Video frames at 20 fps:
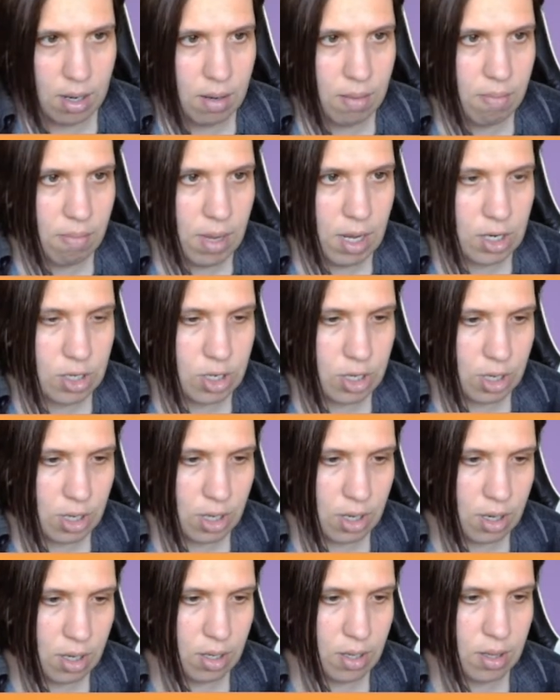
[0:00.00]
Make
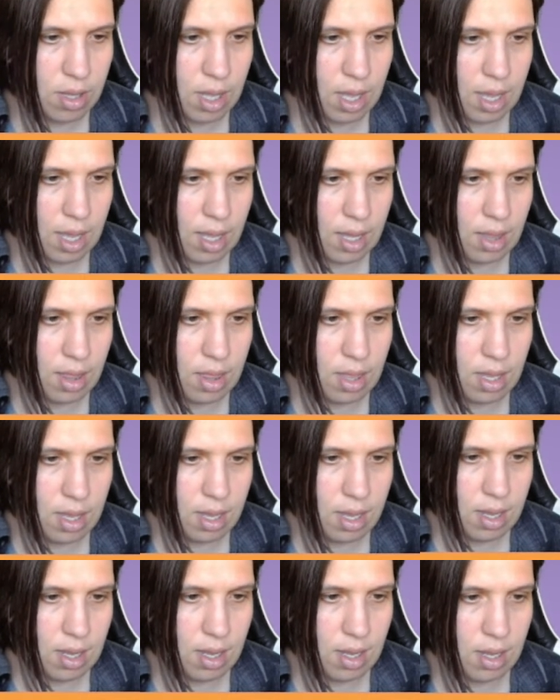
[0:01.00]
sure that
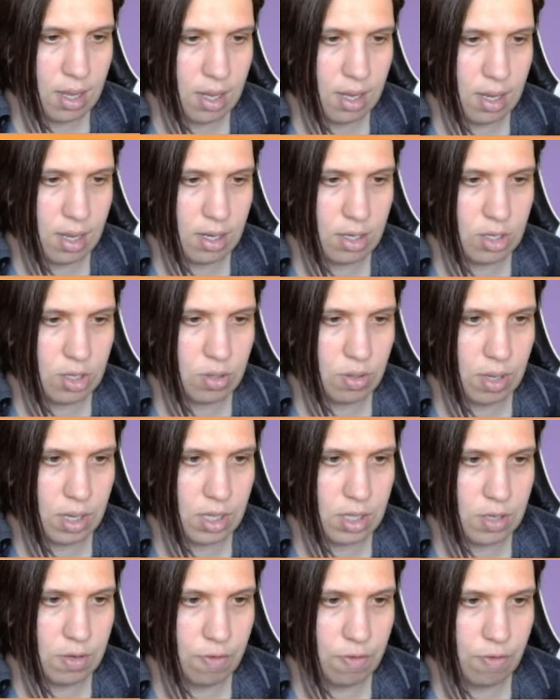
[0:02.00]
the
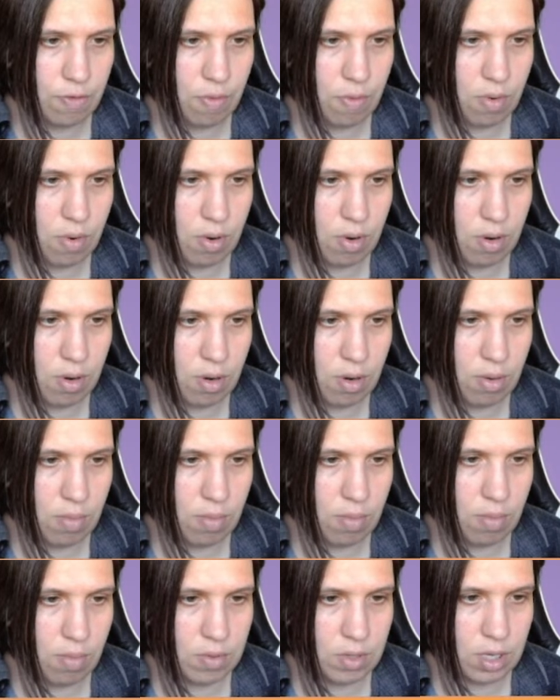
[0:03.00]

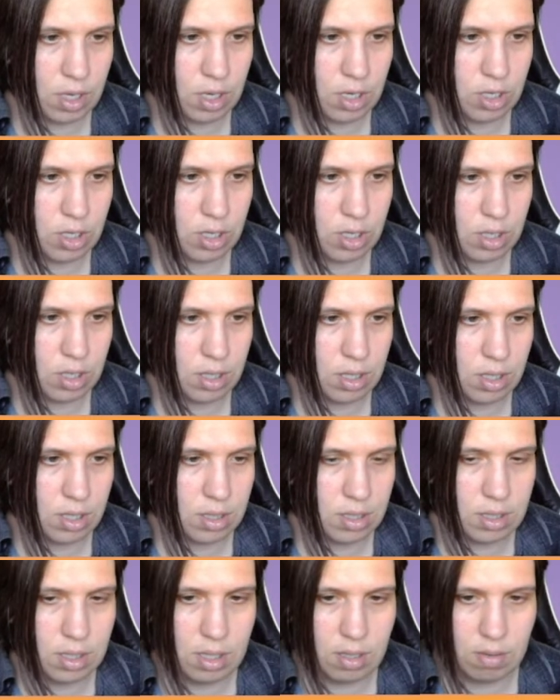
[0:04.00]
transform rotation
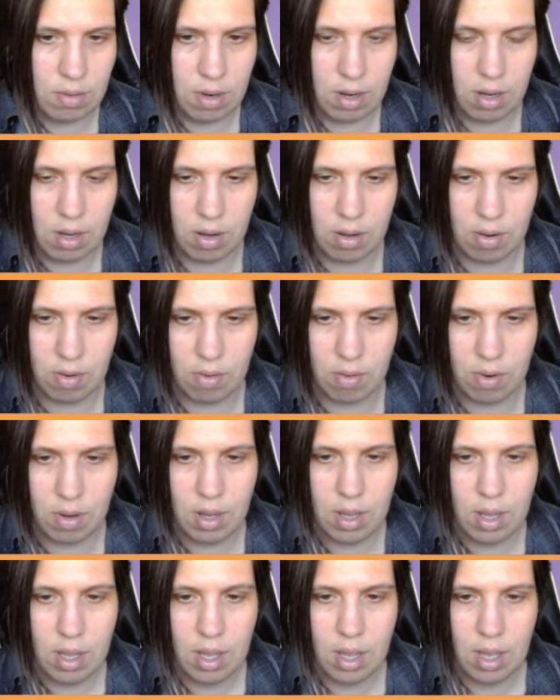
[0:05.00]
is 0.
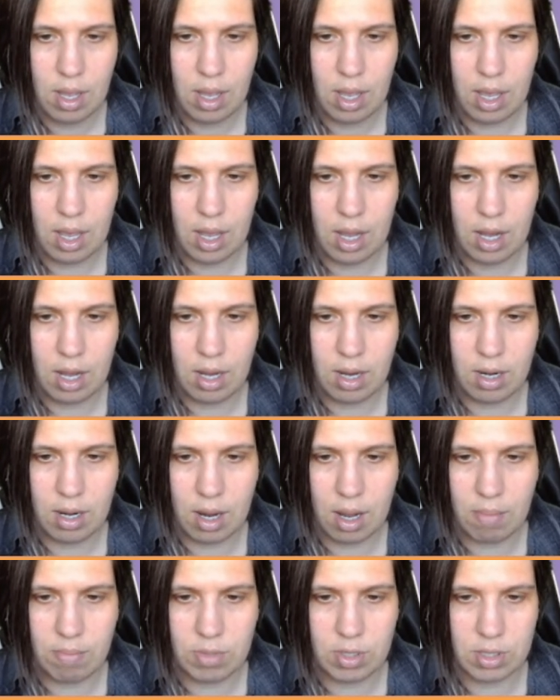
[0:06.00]
And
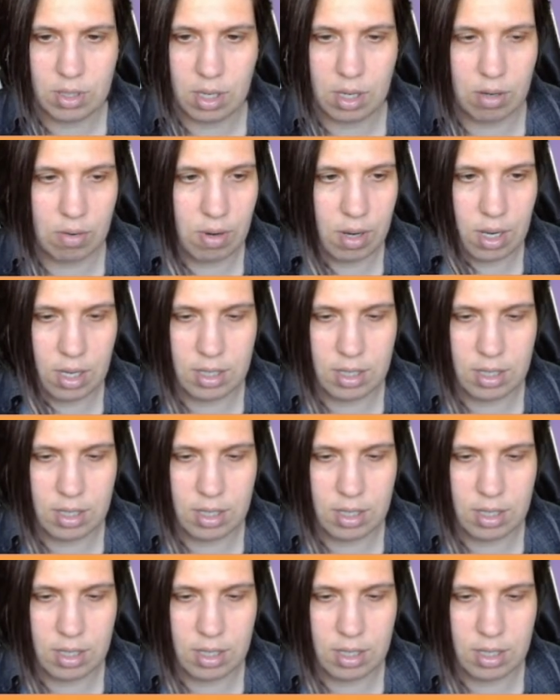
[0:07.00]
I'm just going to create a